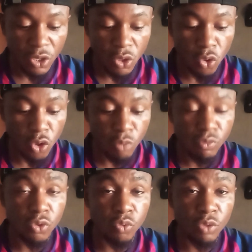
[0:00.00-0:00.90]
home
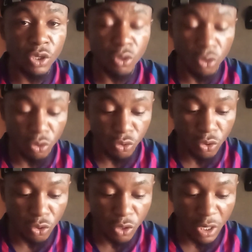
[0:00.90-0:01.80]
to win or
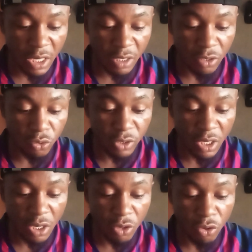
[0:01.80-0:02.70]
draw at the
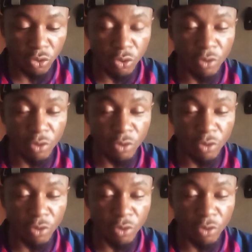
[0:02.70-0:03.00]
total odd